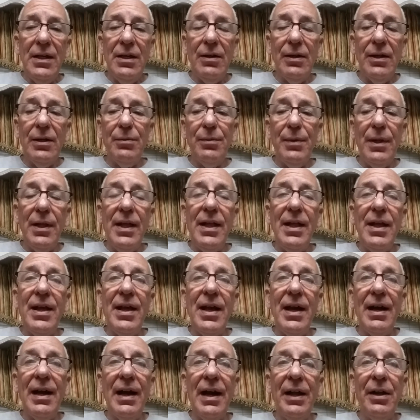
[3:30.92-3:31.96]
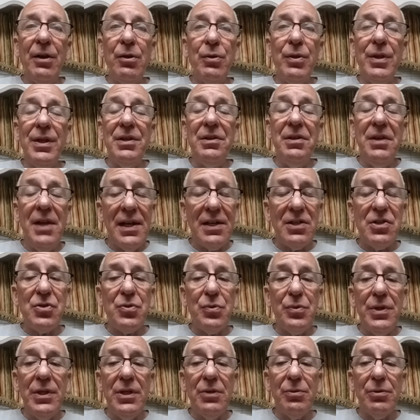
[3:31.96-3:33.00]
Well, I know that next
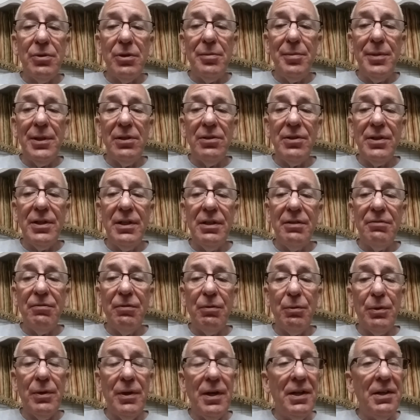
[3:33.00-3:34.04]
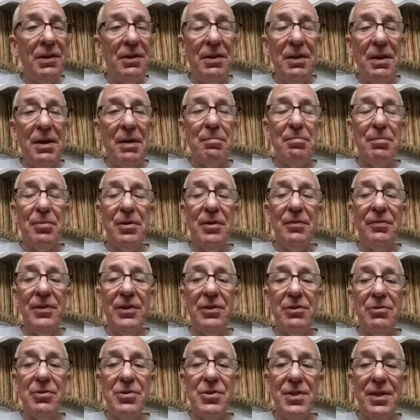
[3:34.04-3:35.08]
week we're going to be looking for a number of
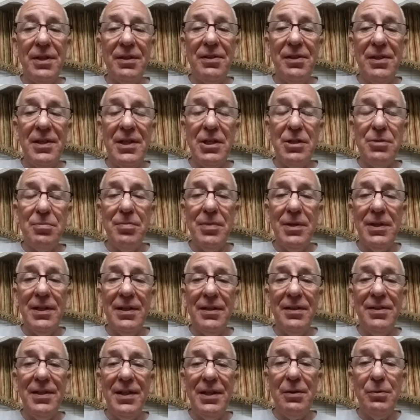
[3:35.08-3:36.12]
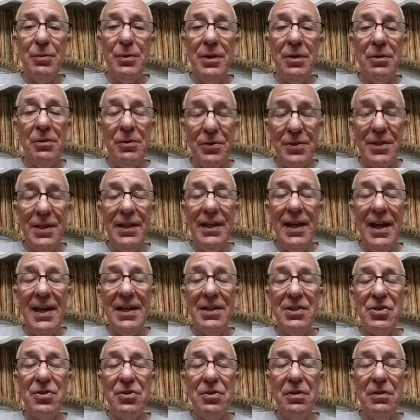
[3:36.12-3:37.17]
interesting things, but I think we all take
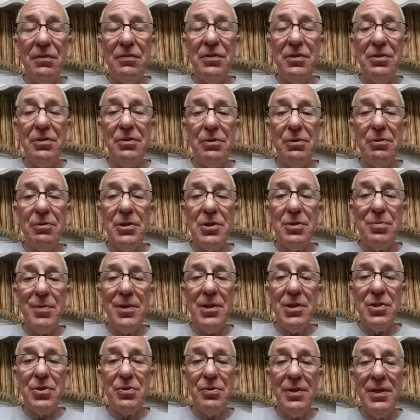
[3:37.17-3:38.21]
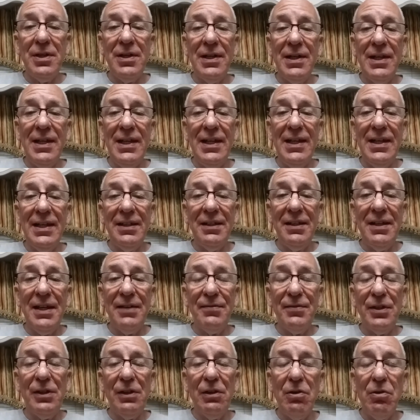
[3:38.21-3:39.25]
hats off to Chris Mastriani and
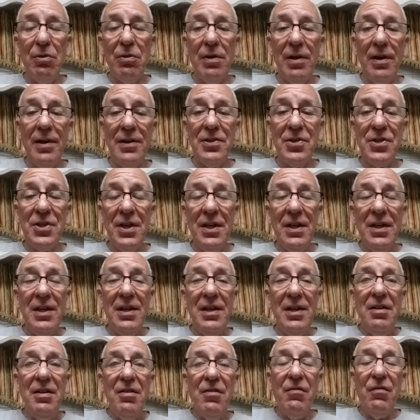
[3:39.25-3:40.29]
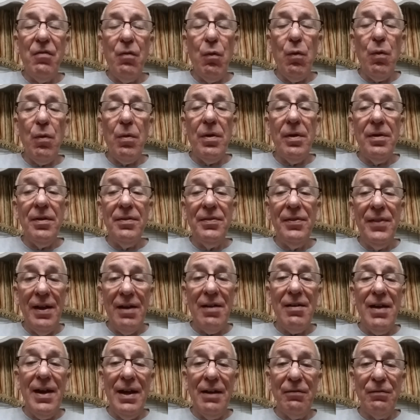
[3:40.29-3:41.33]
Kevin Lawrence for
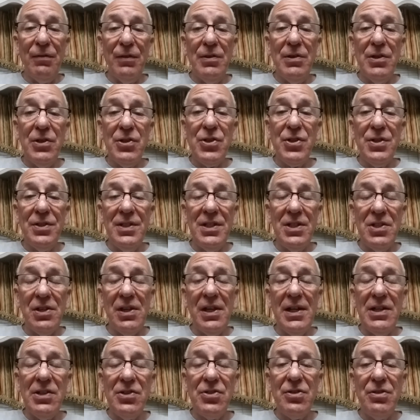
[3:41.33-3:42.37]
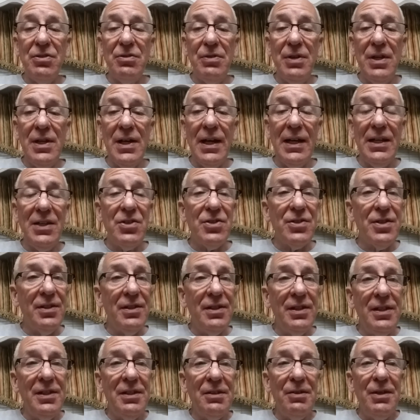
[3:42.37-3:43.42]
their efforts these last two nights.
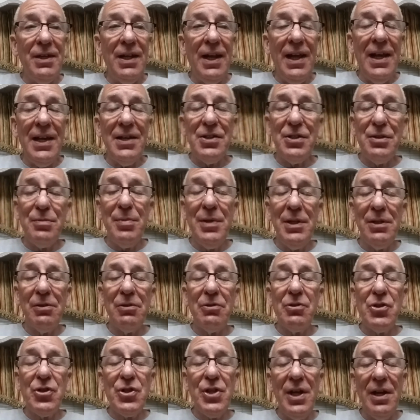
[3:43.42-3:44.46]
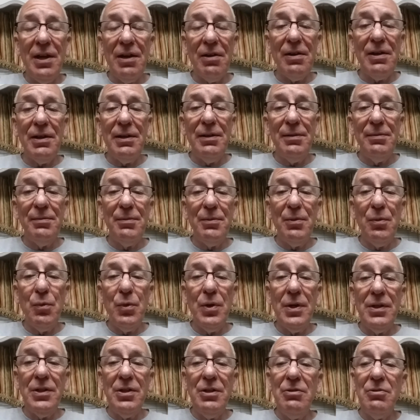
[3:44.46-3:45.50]
You know, it has to be a little scary
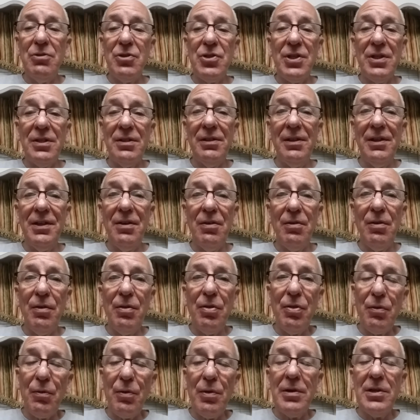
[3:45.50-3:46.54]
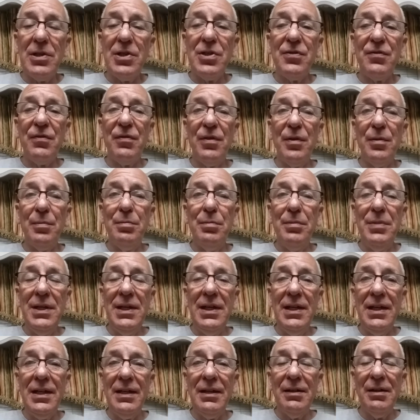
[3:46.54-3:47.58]
when you suddenly are thrust from
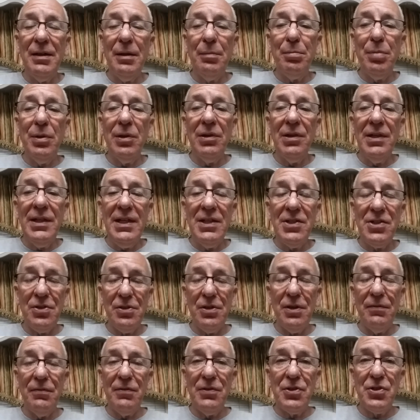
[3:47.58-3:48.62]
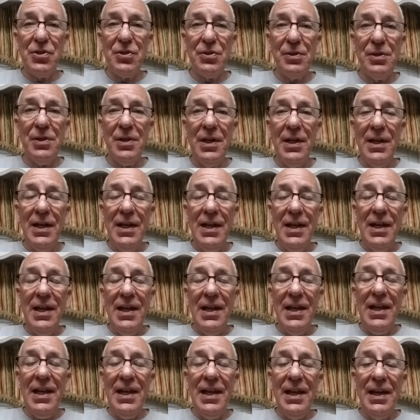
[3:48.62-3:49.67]
being a police officer
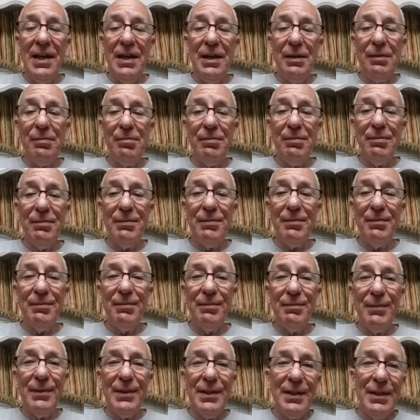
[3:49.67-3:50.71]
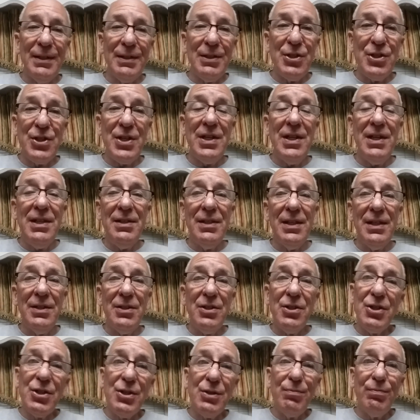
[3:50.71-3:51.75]
in a city
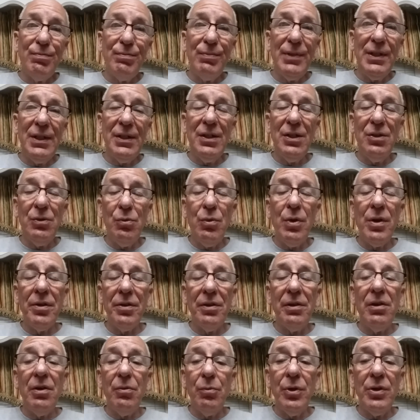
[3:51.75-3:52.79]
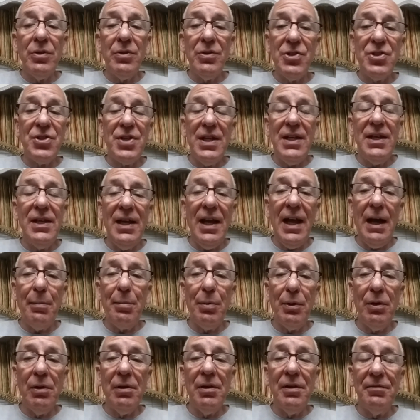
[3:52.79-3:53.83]
that's one of the, well, the state
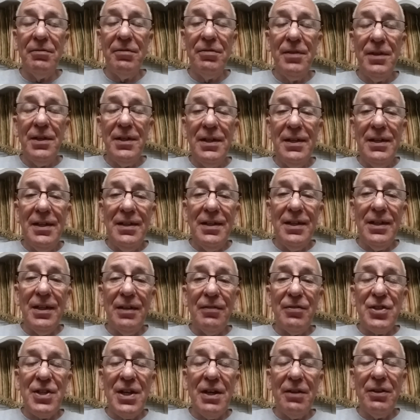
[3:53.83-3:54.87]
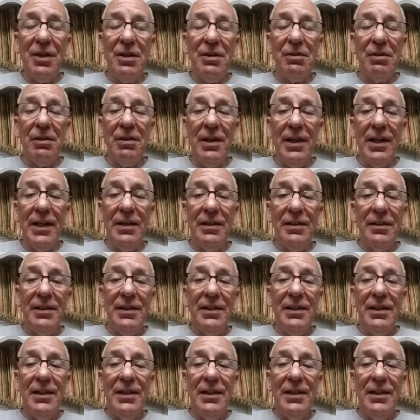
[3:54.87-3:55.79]
capital of South Carolina.